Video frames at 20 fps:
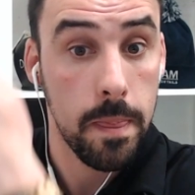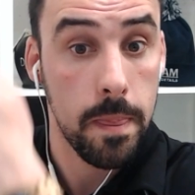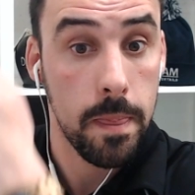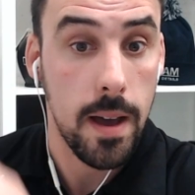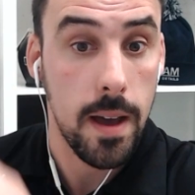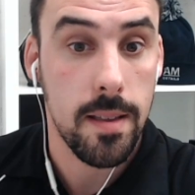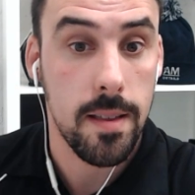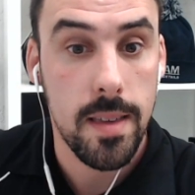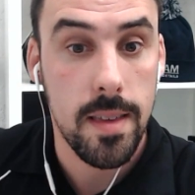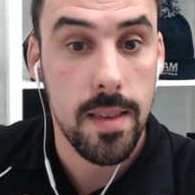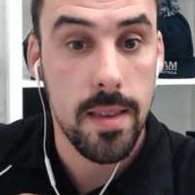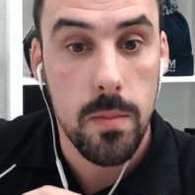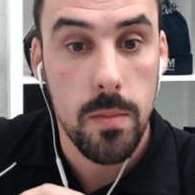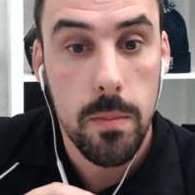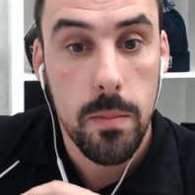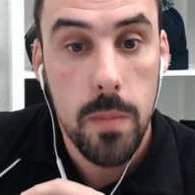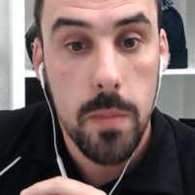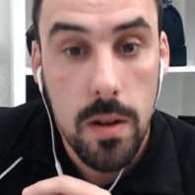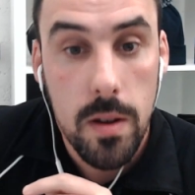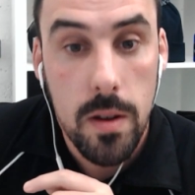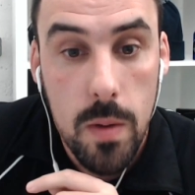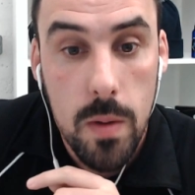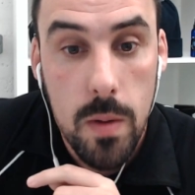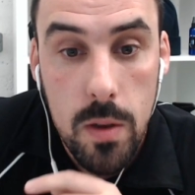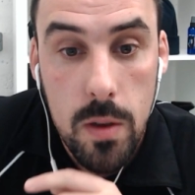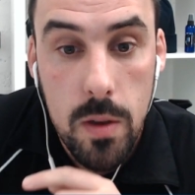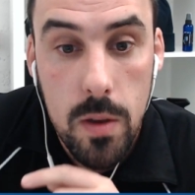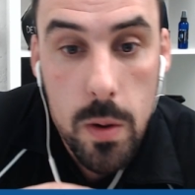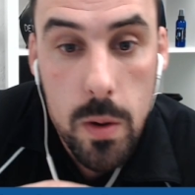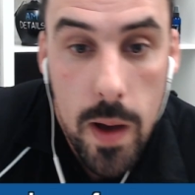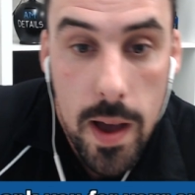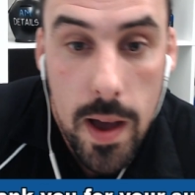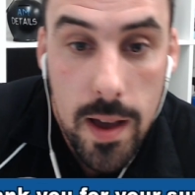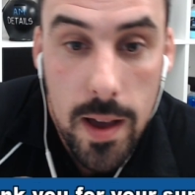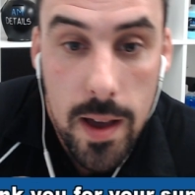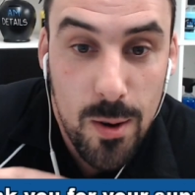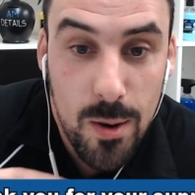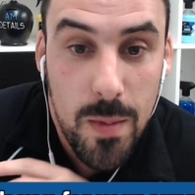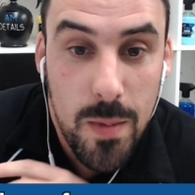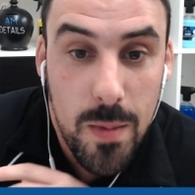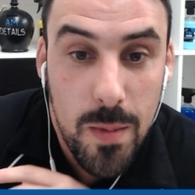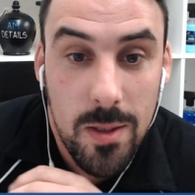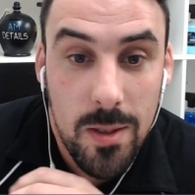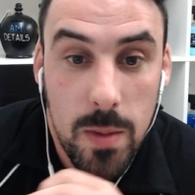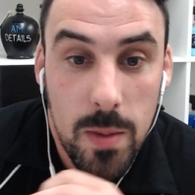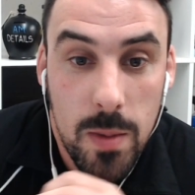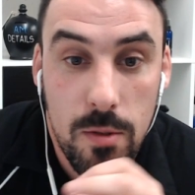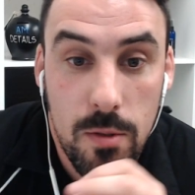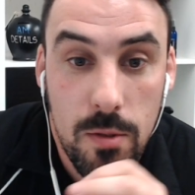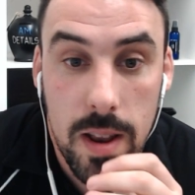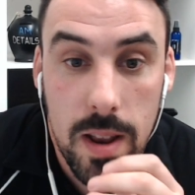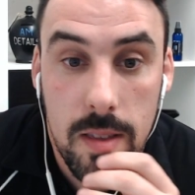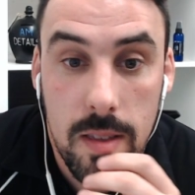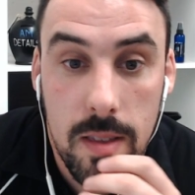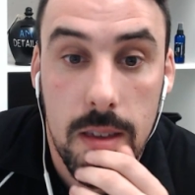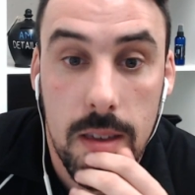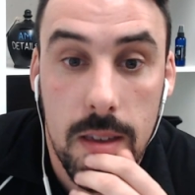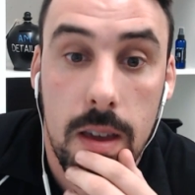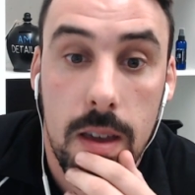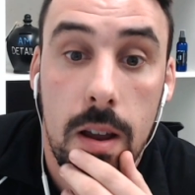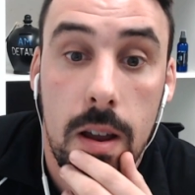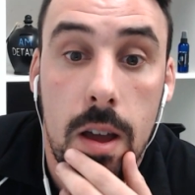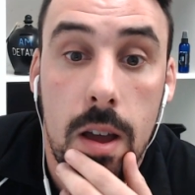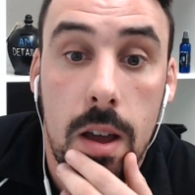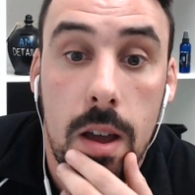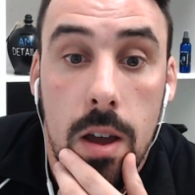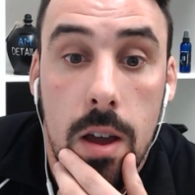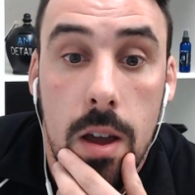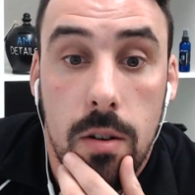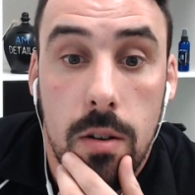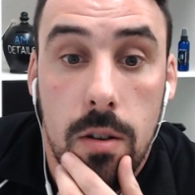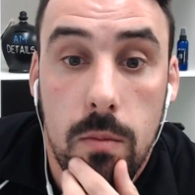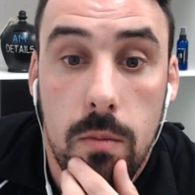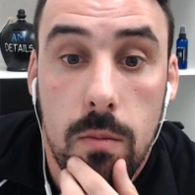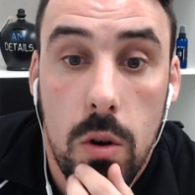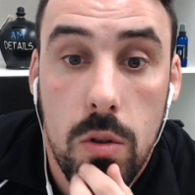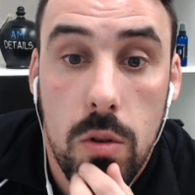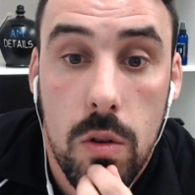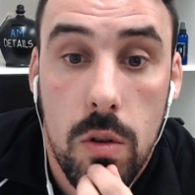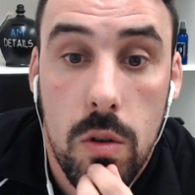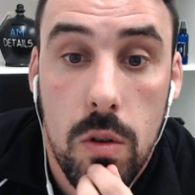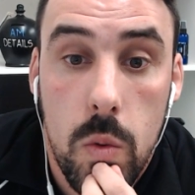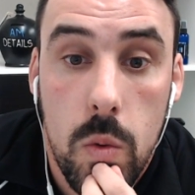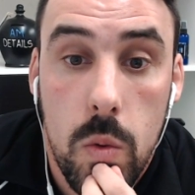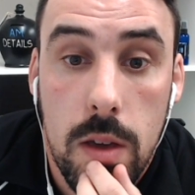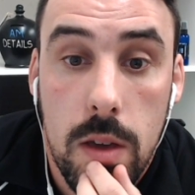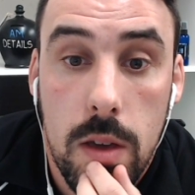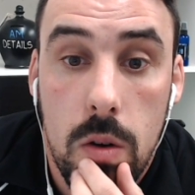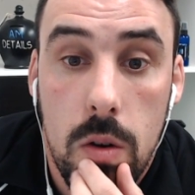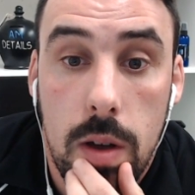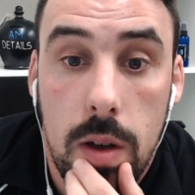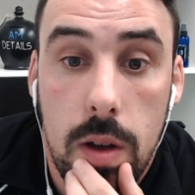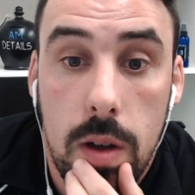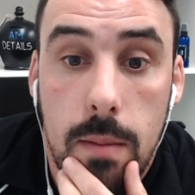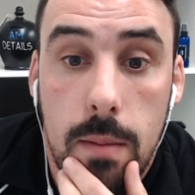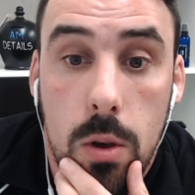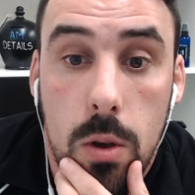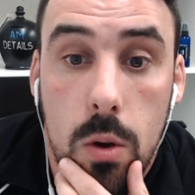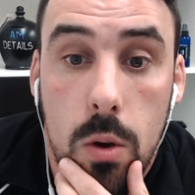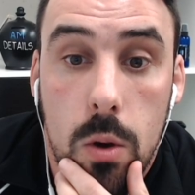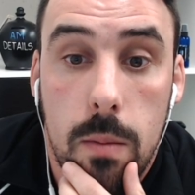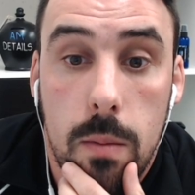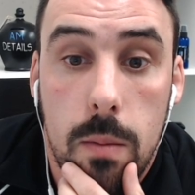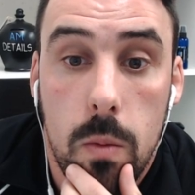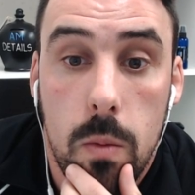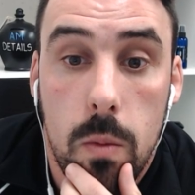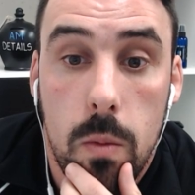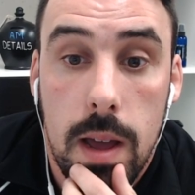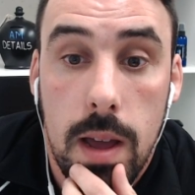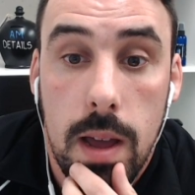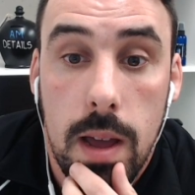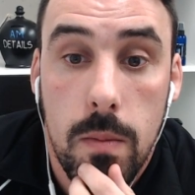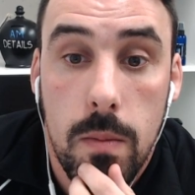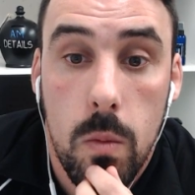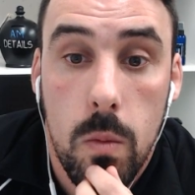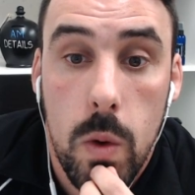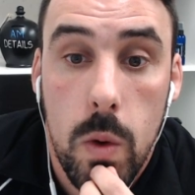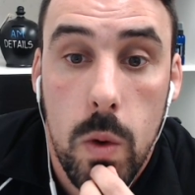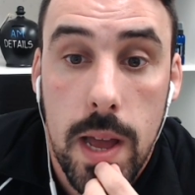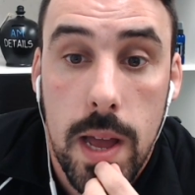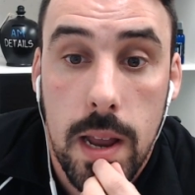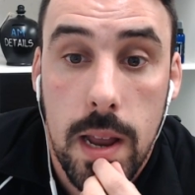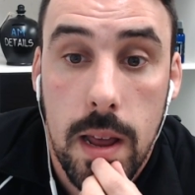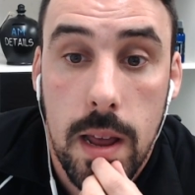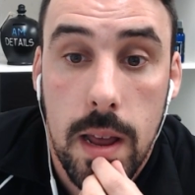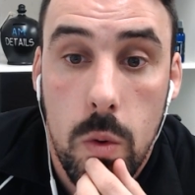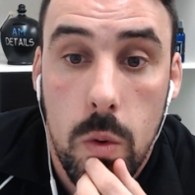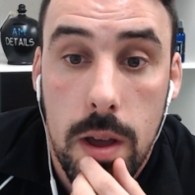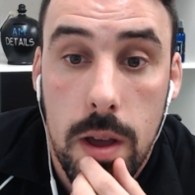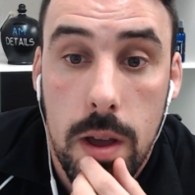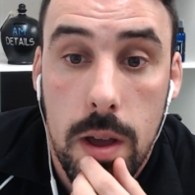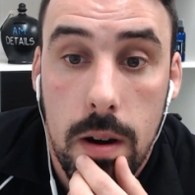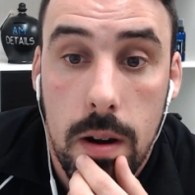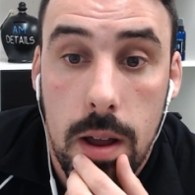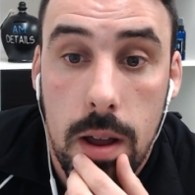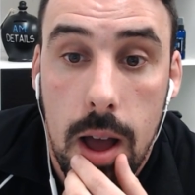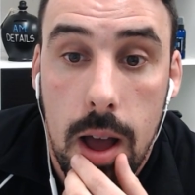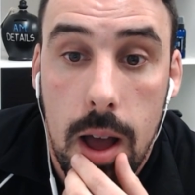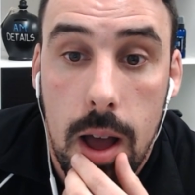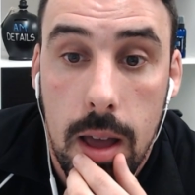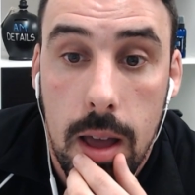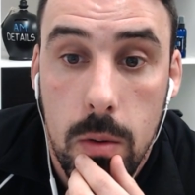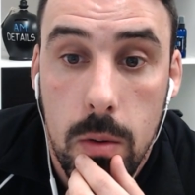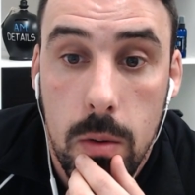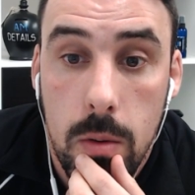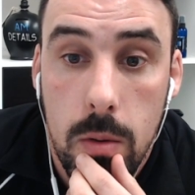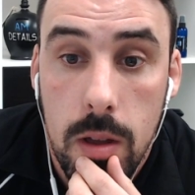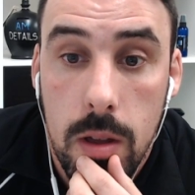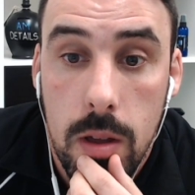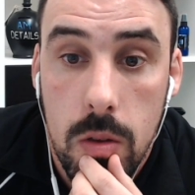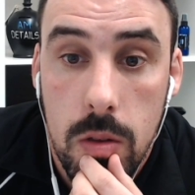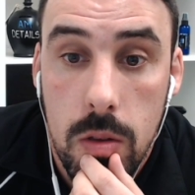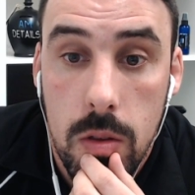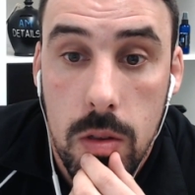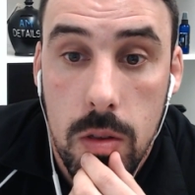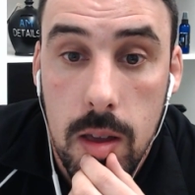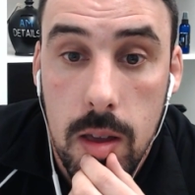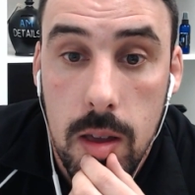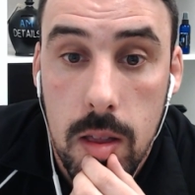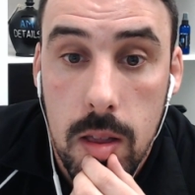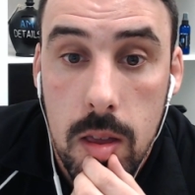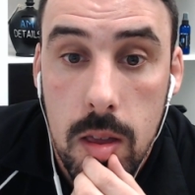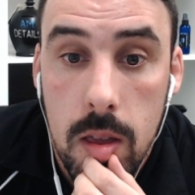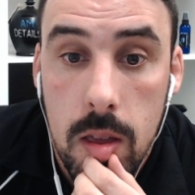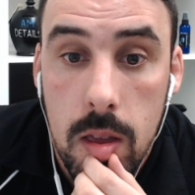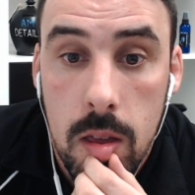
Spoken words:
I can see some in. Mark Smith, you'll be at WAXSTOCK. Mark's going to be great to see you there. Graham Rogers, WAXSTOCK, I'm going, but when and where I am going to see it.